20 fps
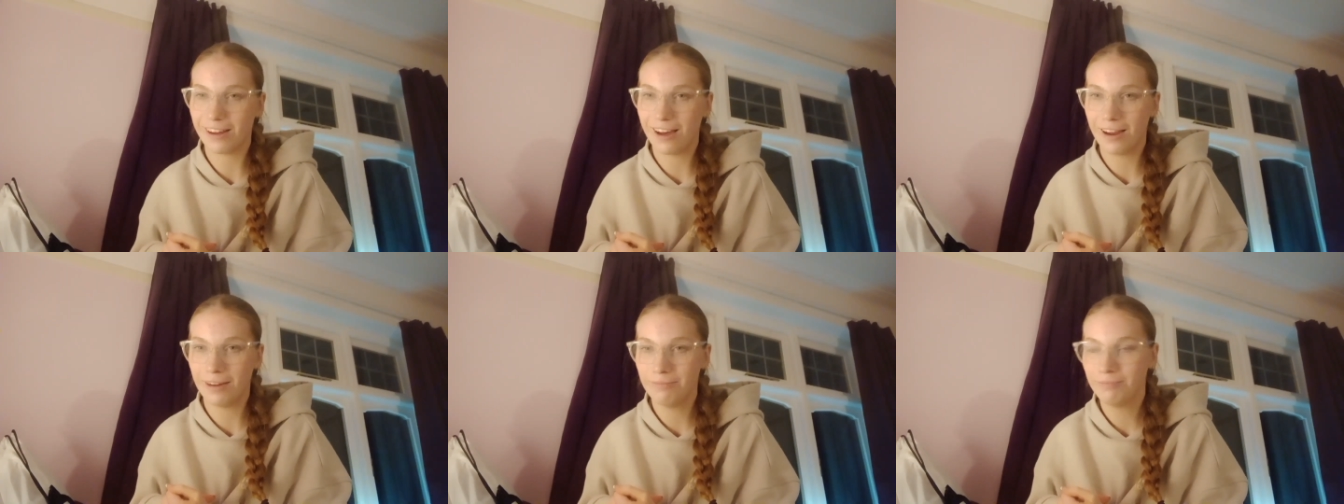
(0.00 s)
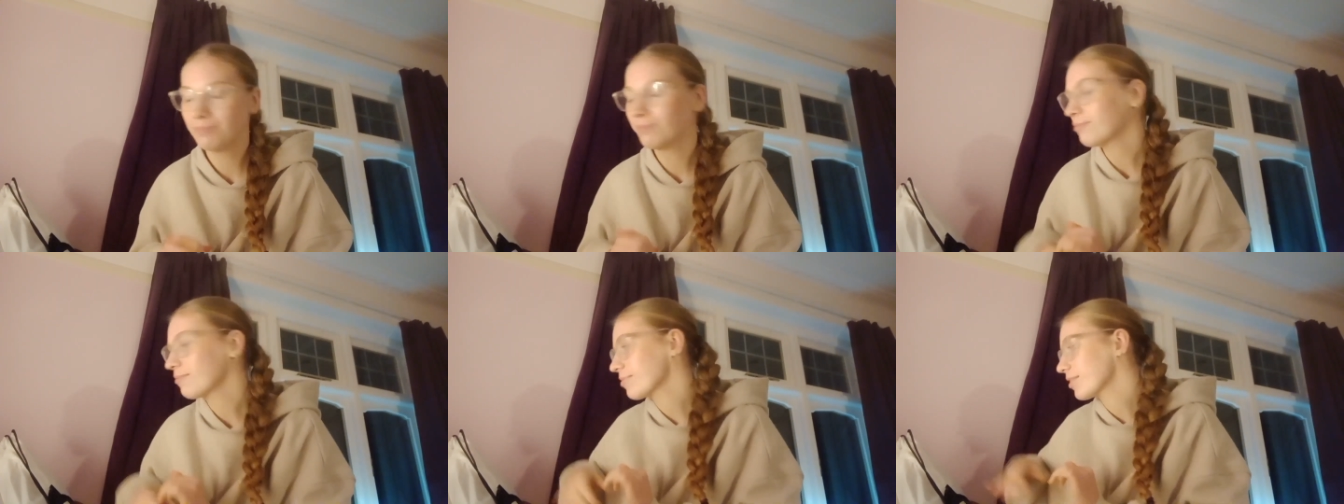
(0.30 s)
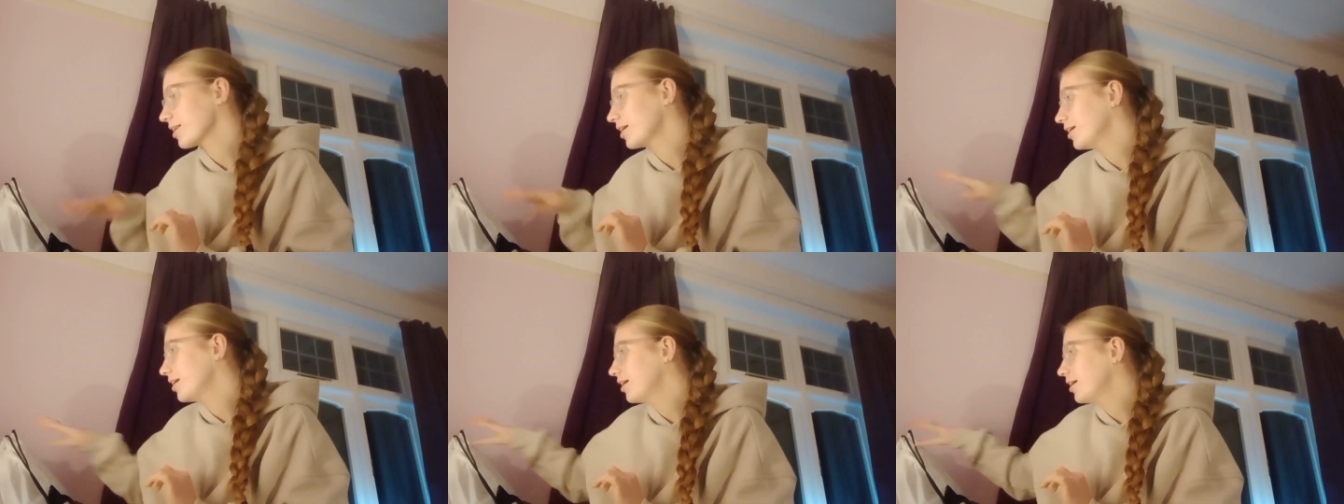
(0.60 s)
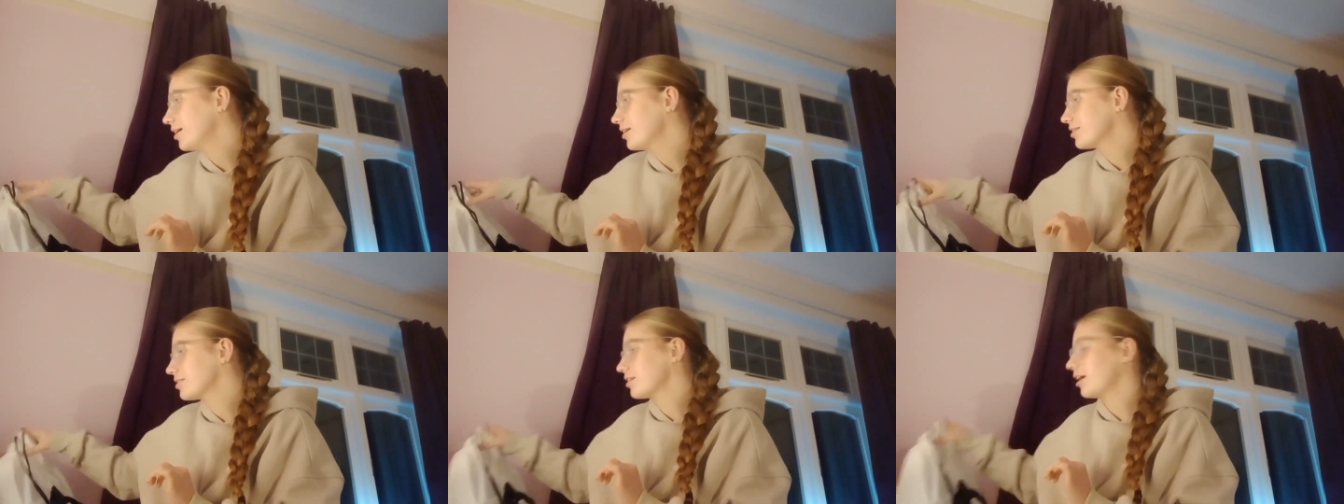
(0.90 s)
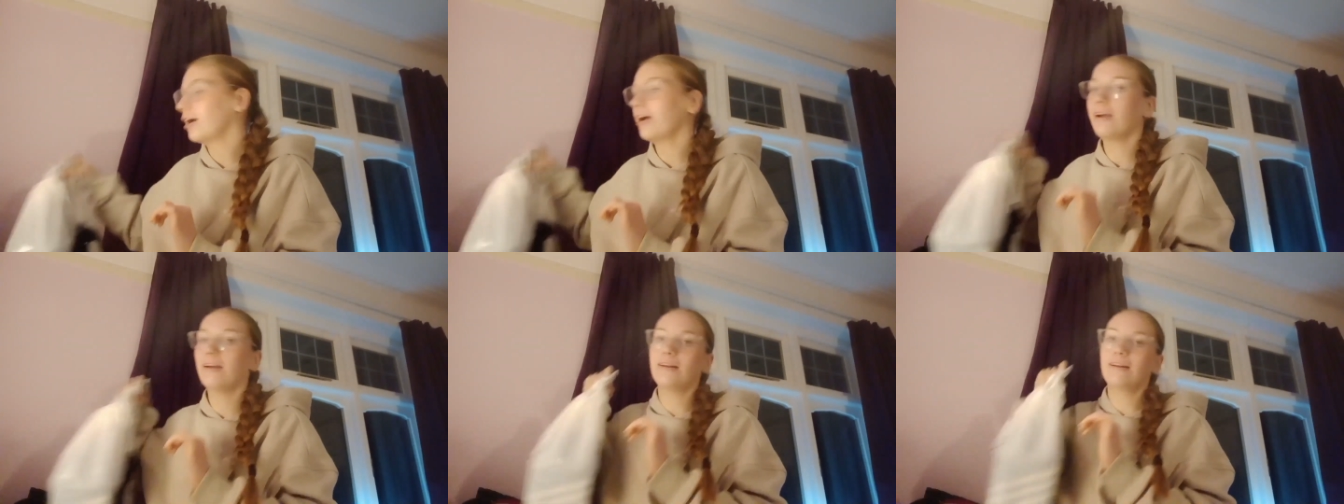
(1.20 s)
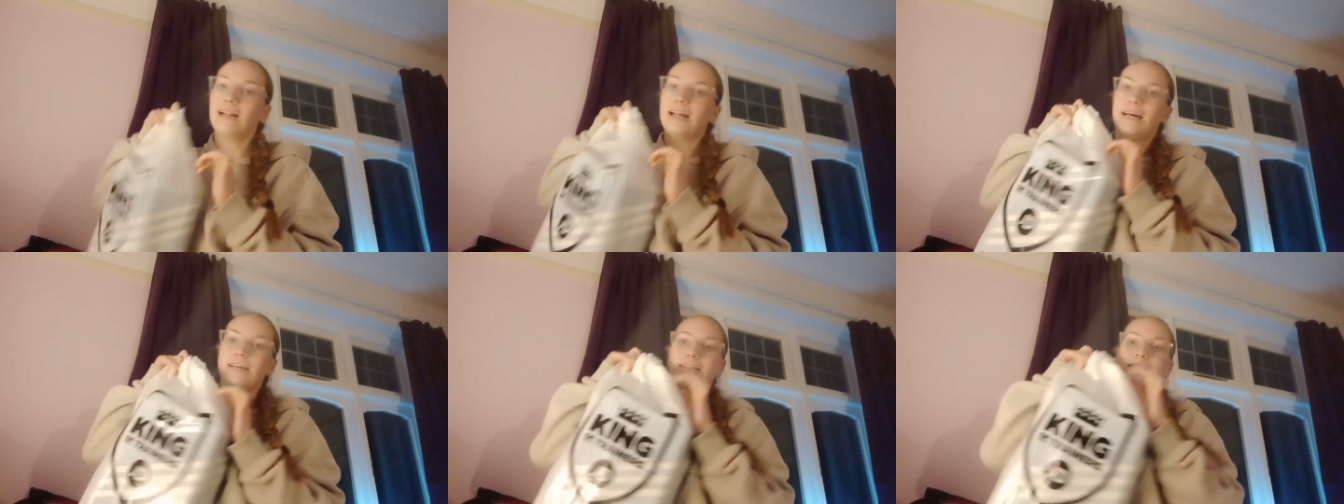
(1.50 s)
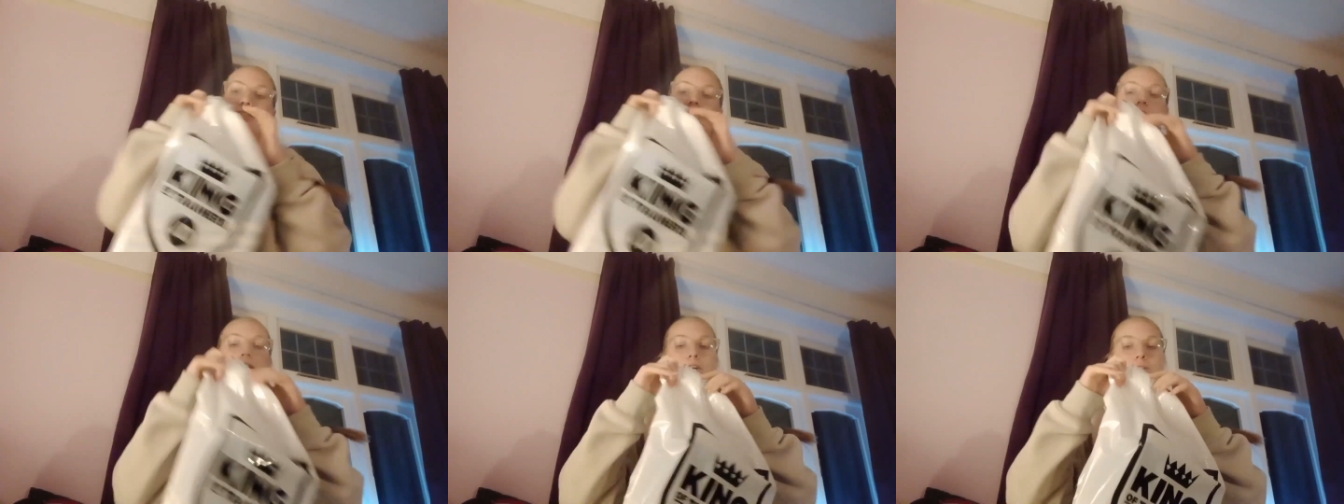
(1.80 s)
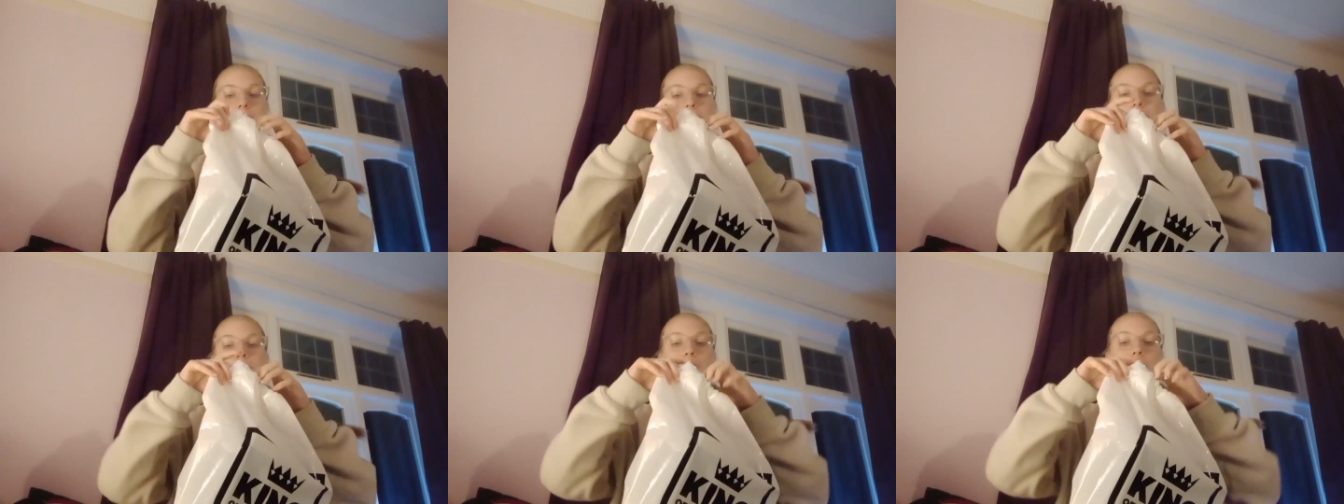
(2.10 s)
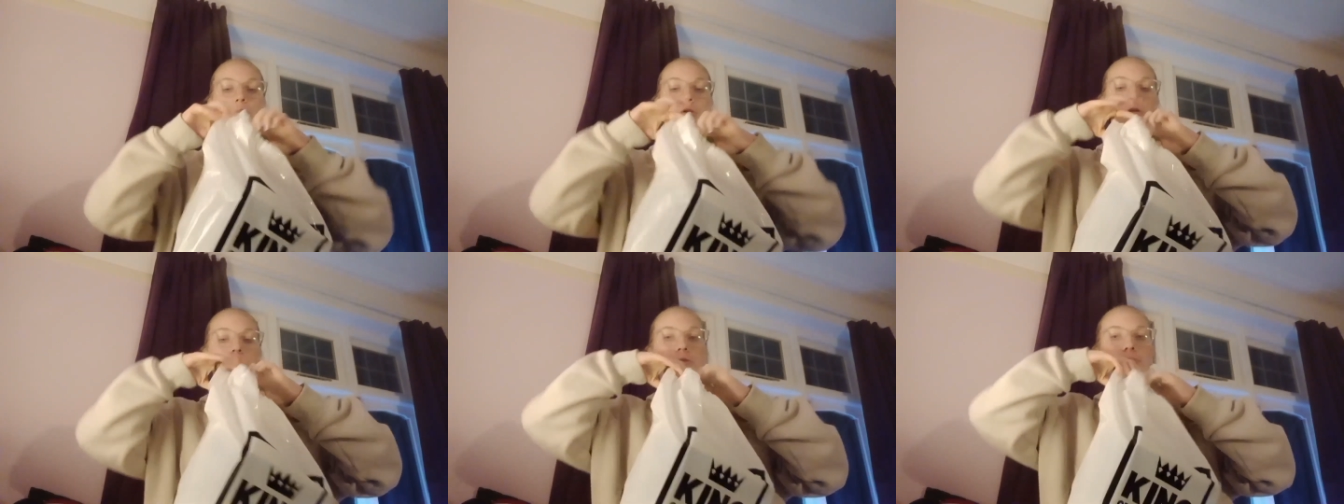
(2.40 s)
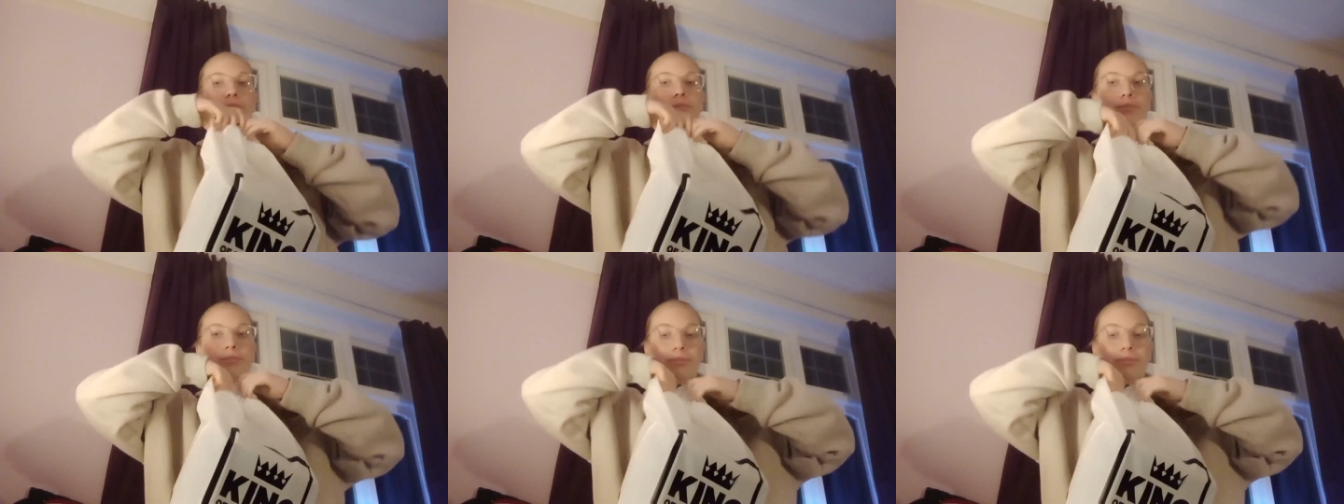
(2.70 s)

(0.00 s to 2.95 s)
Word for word: time. So let's start with the haul.